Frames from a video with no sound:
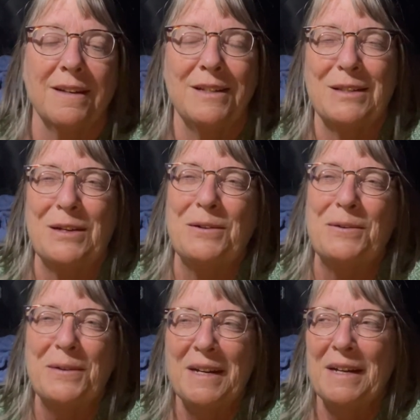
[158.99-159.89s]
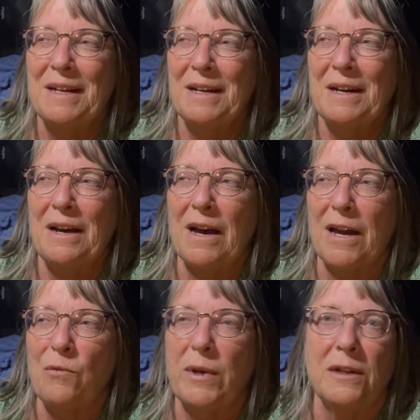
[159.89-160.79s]
So
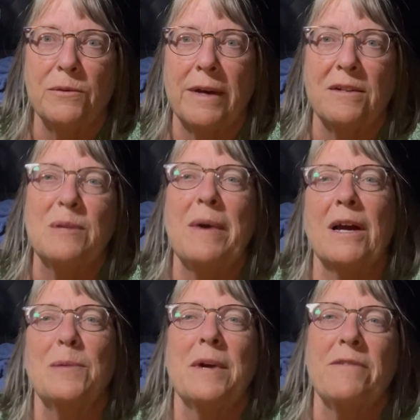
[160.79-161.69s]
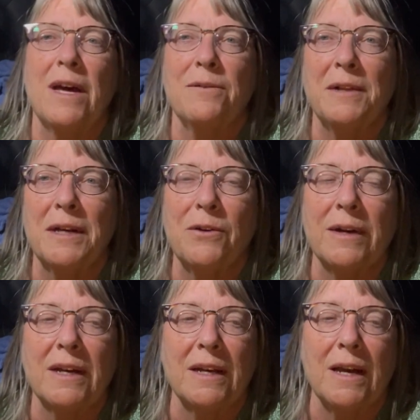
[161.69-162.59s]
I wheeled around to the back of my van really
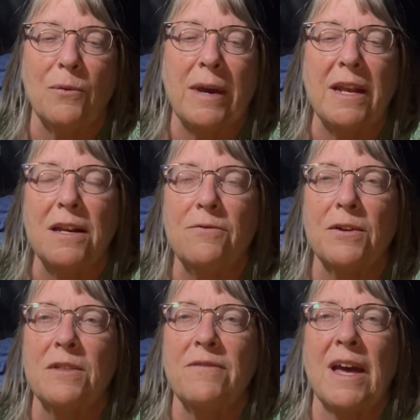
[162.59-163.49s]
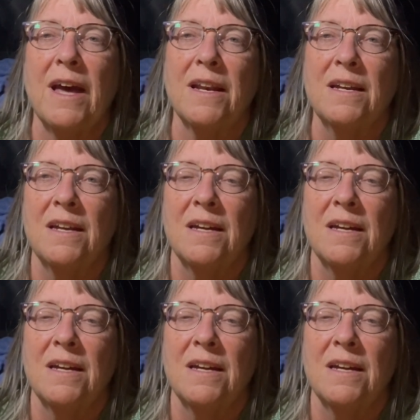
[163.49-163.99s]
quick and I waited for the van.